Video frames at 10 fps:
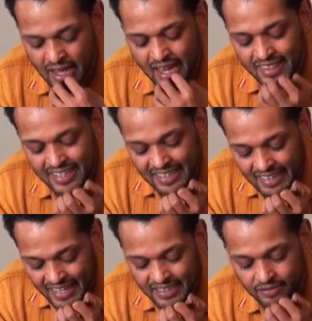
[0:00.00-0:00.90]
and the
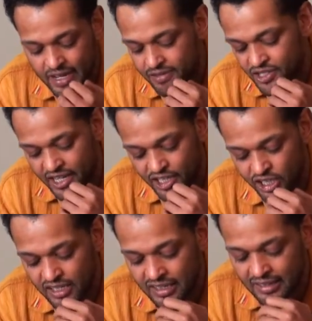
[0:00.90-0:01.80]
collective
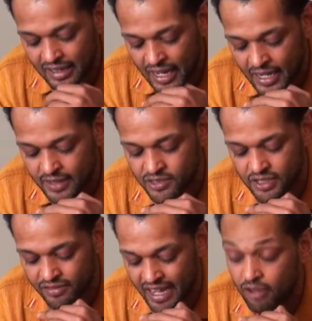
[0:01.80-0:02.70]
devastation in the lives
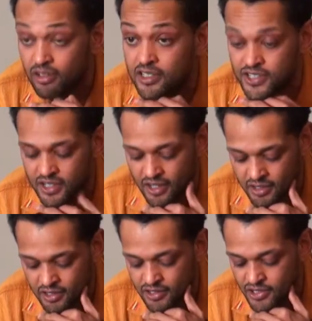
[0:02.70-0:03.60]
of countless
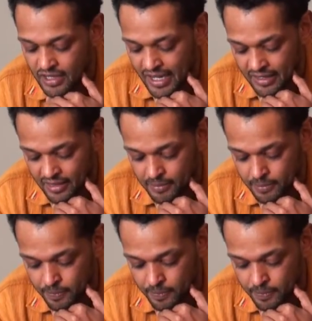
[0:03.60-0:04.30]
others like them.